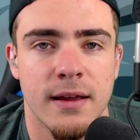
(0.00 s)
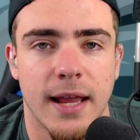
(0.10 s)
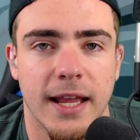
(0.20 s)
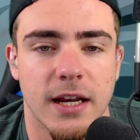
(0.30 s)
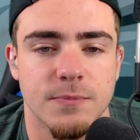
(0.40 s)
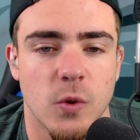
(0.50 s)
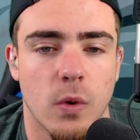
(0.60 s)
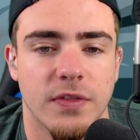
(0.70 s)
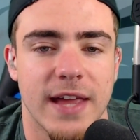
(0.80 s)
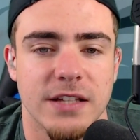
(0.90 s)
and get up to
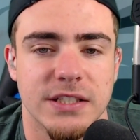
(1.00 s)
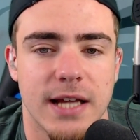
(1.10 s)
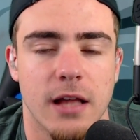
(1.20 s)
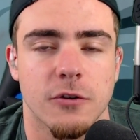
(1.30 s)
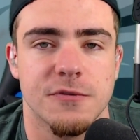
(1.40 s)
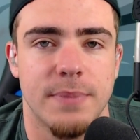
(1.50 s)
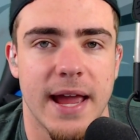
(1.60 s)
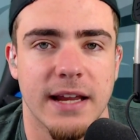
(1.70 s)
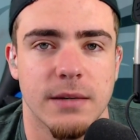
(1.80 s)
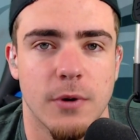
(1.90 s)
$1,000
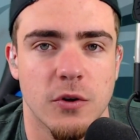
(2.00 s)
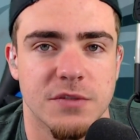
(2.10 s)
back in bonus